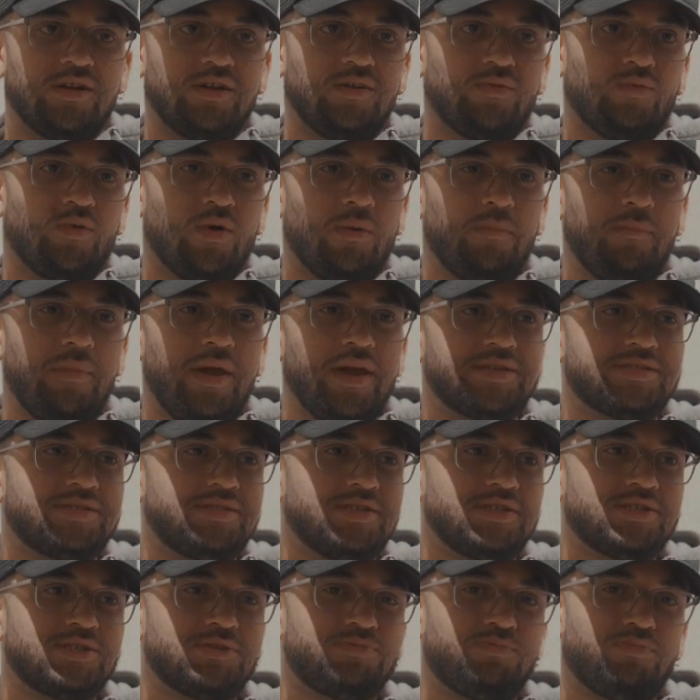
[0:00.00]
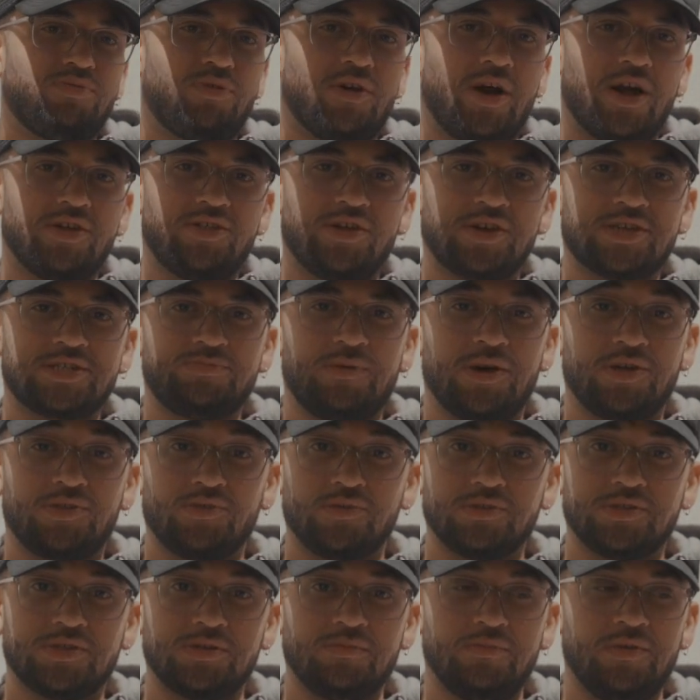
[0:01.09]
what makes this project
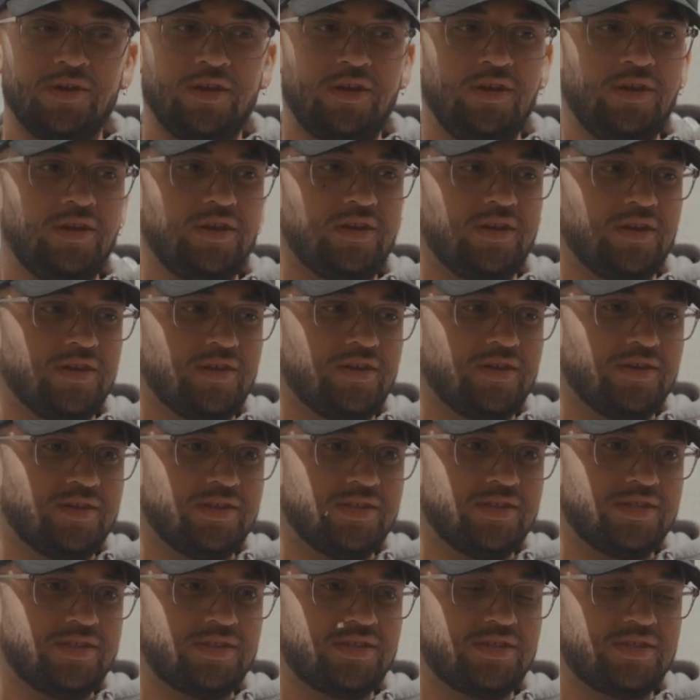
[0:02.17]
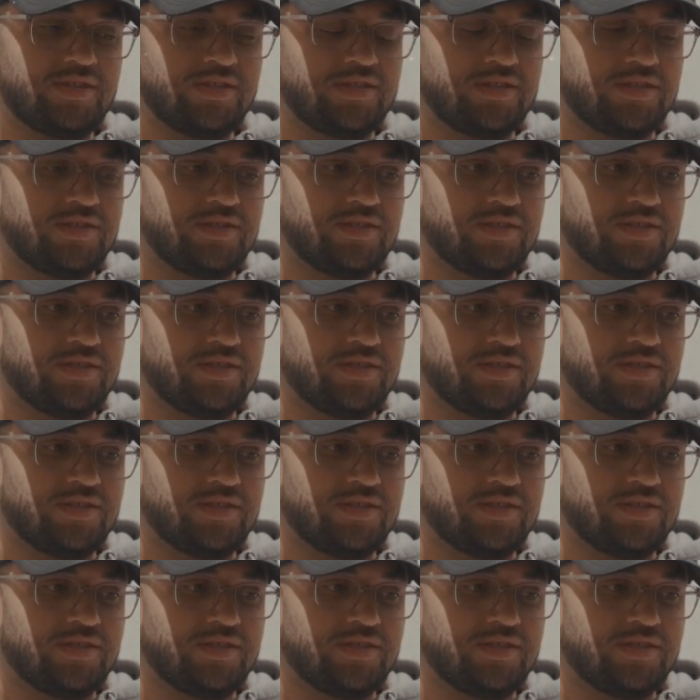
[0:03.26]
special to me is